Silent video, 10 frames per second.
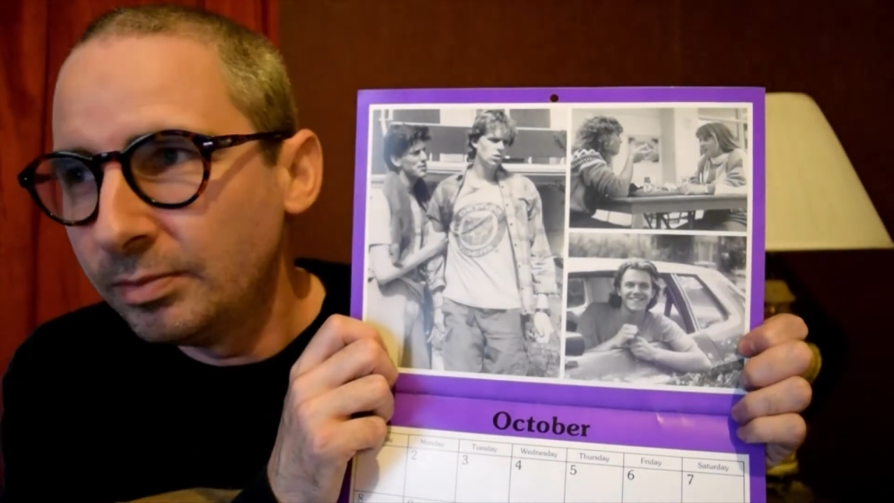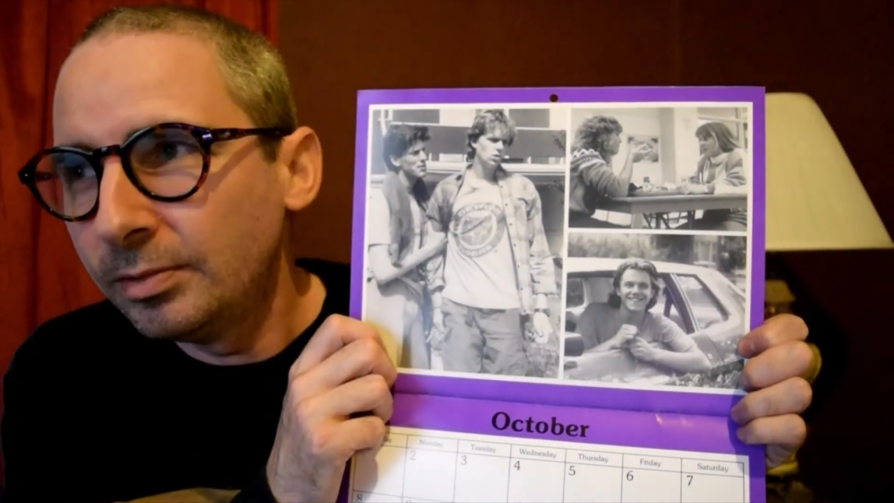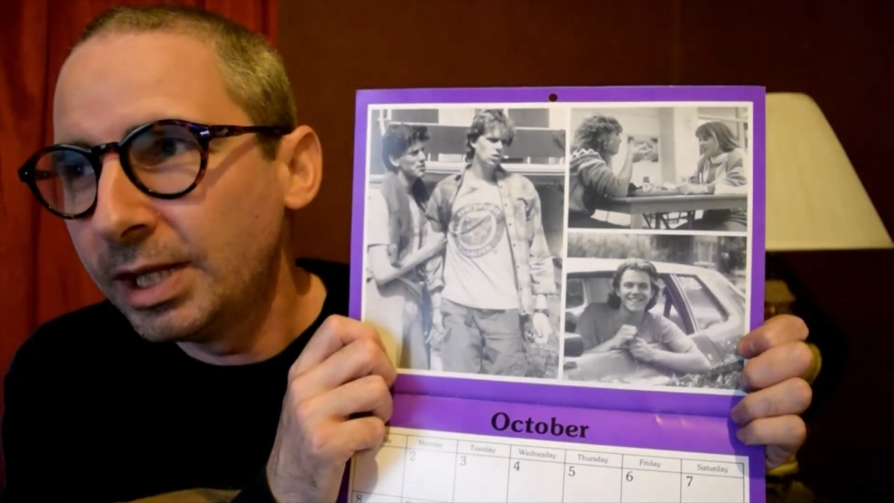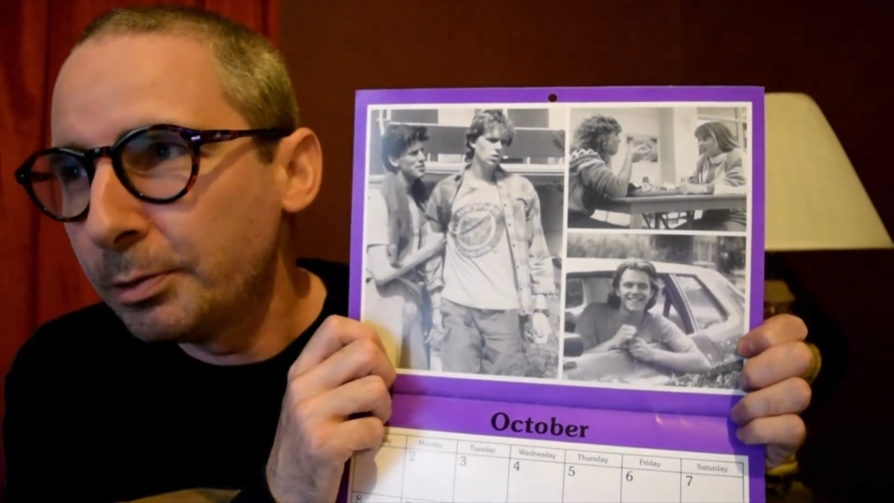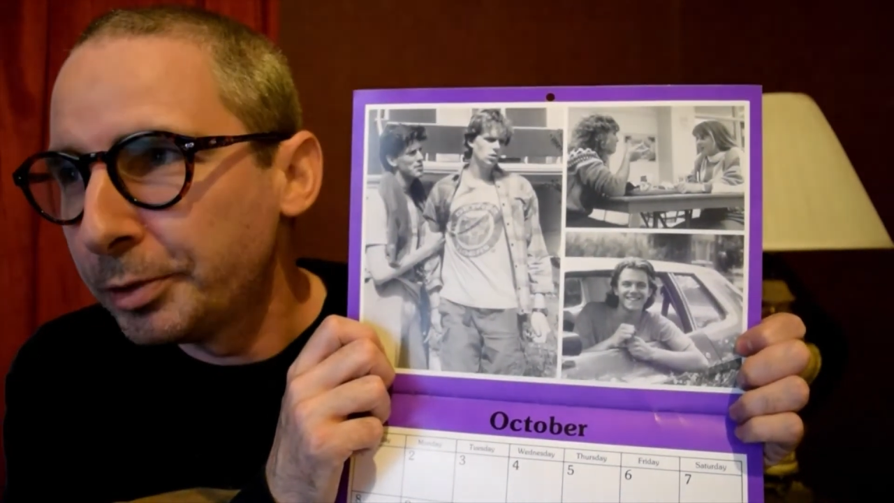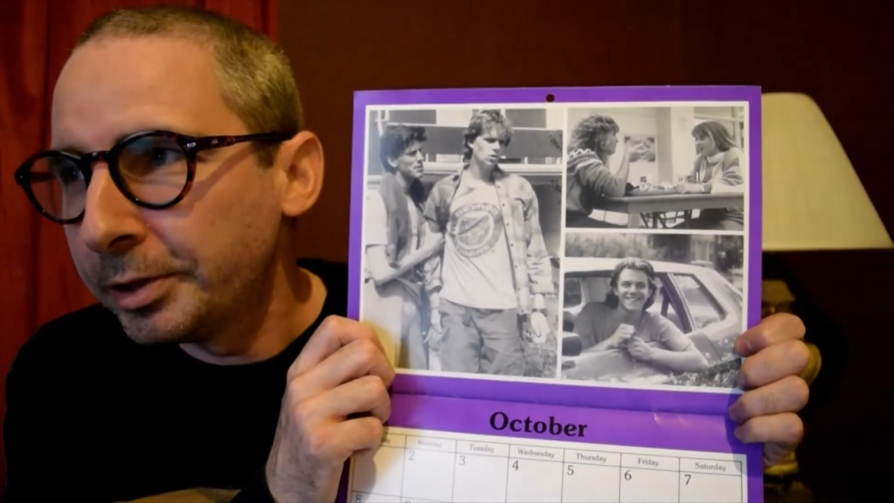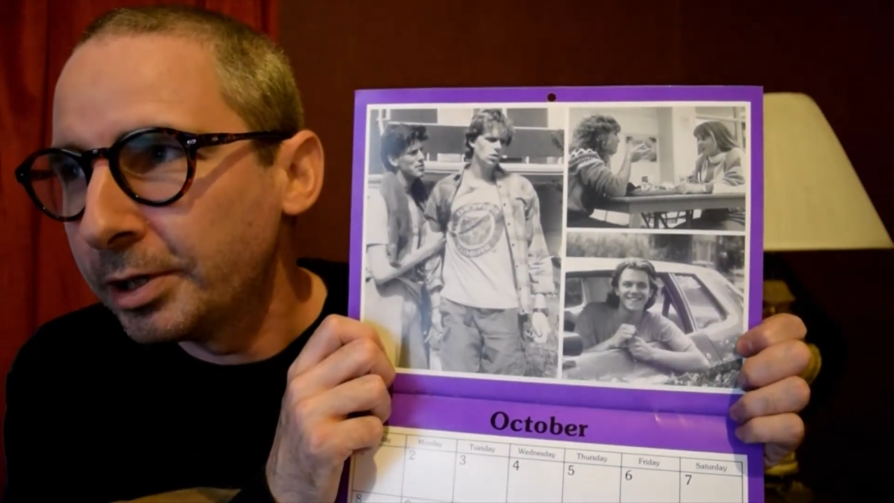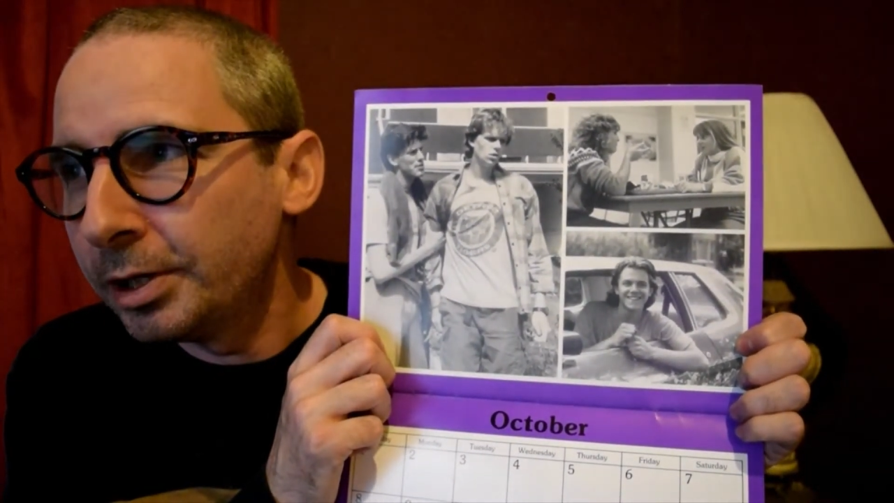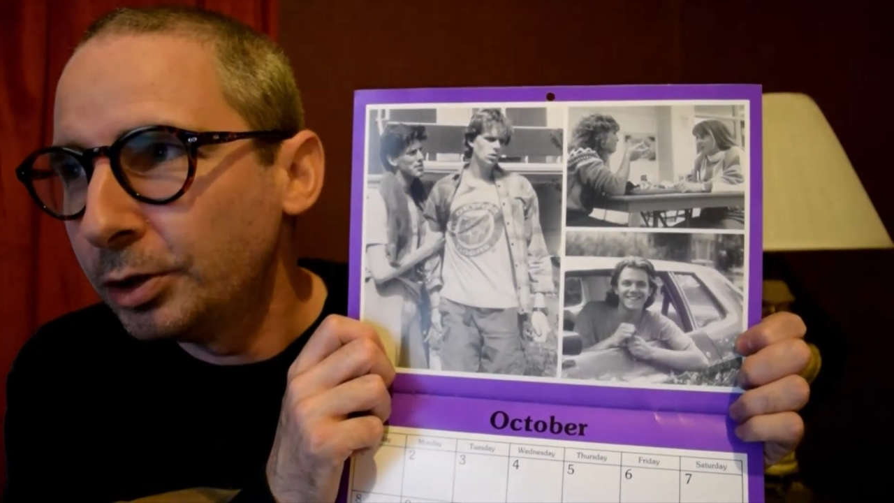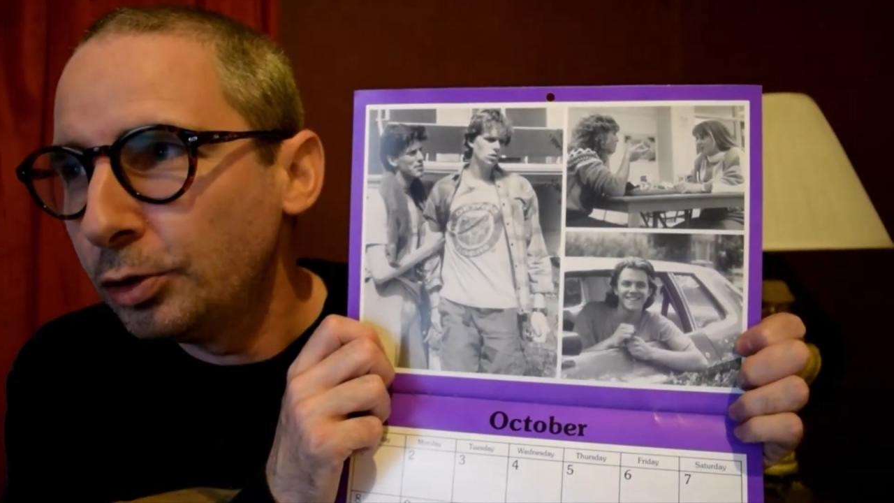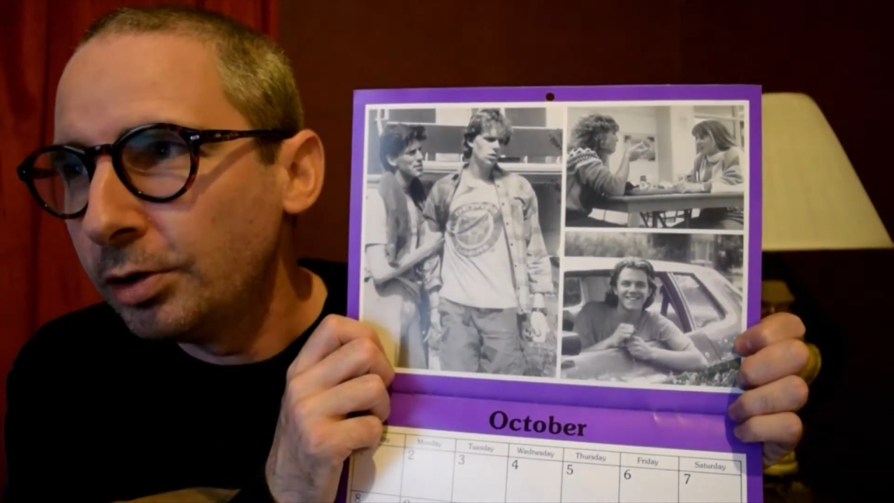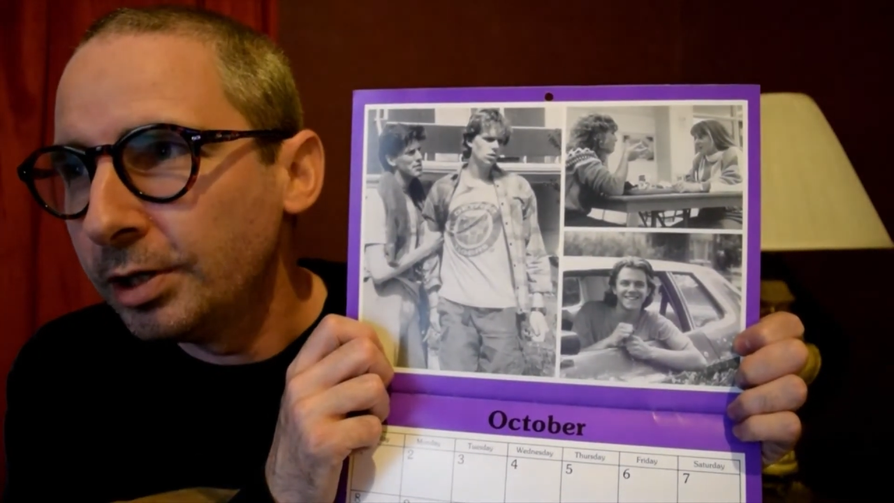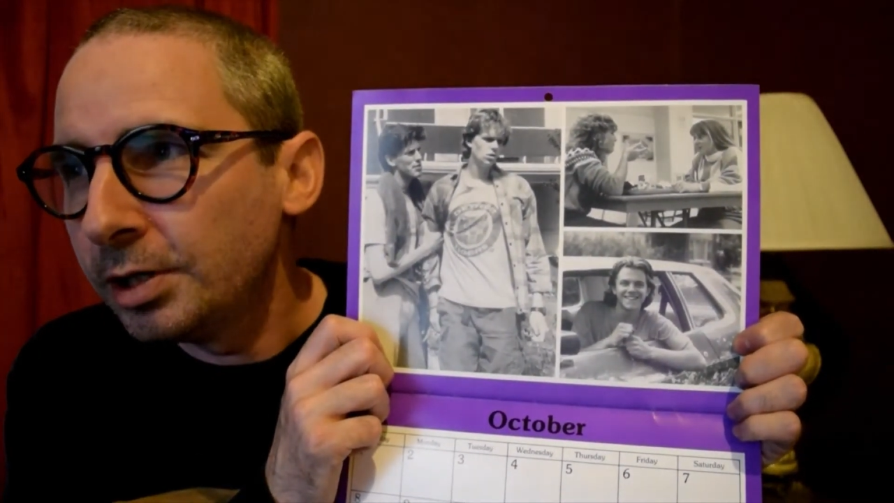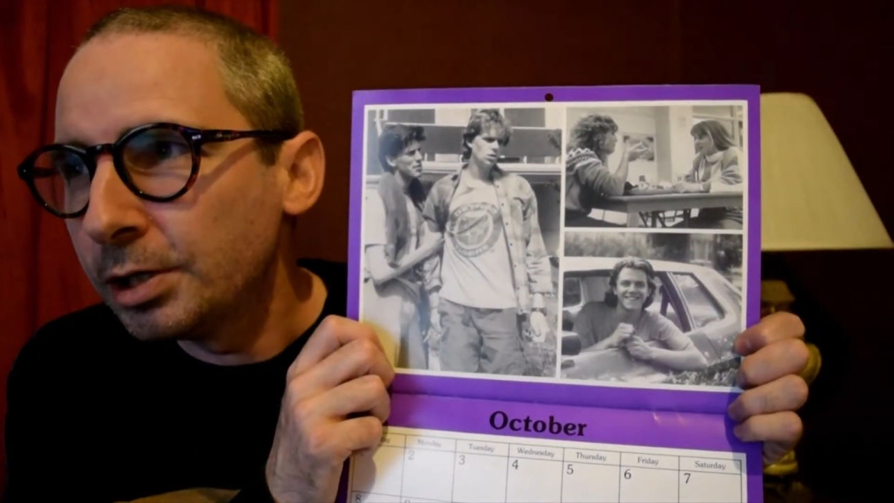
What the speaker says: they weren't going to do it in the